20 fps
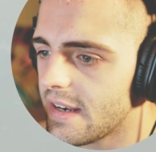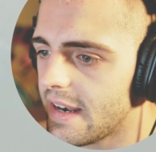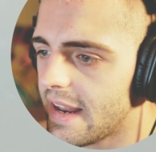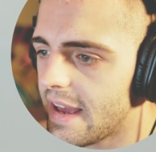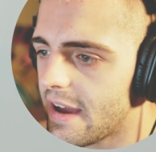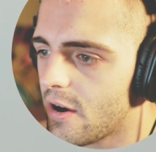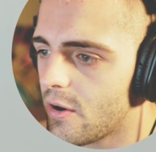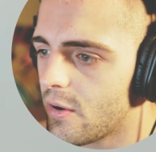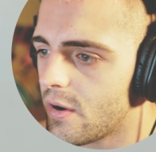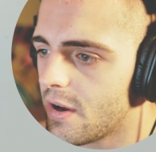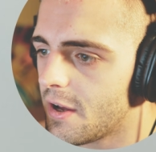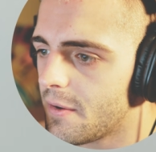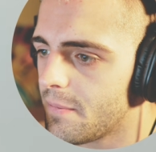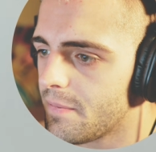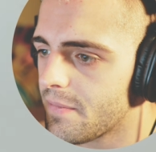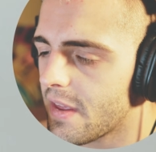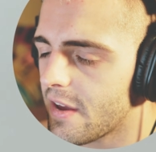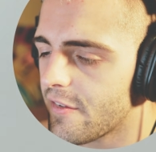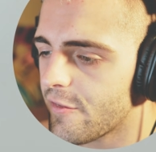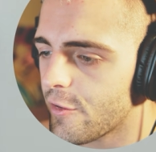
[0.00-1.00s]

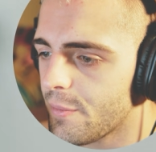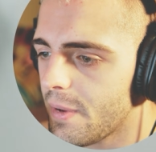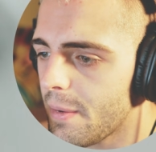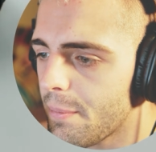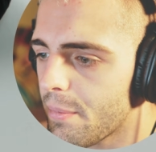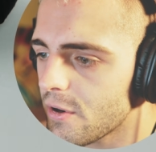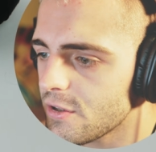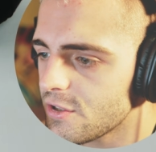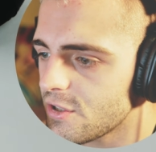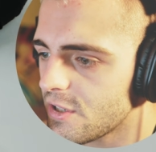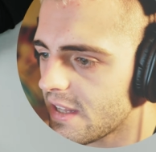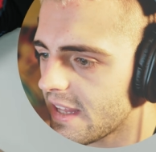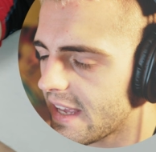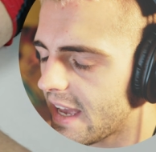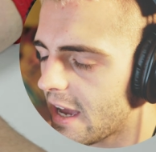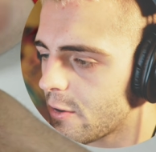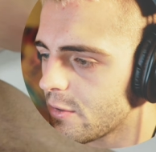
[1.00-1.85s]
Now, for me personally,